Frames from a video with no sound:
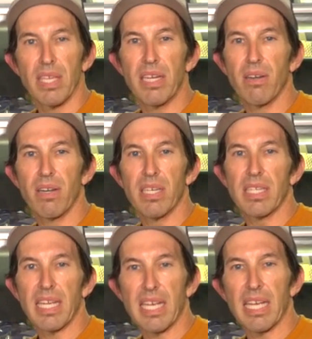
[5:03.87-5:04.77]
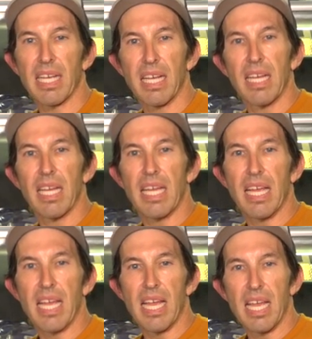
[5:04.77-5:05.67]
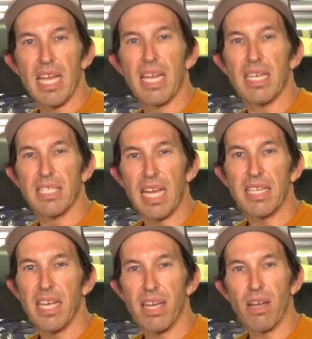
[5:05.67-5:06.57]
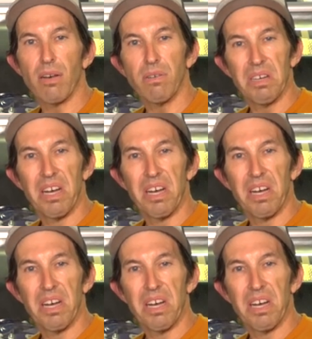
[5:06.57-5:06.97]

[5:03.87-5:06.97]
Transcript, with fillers: here in in San Diego.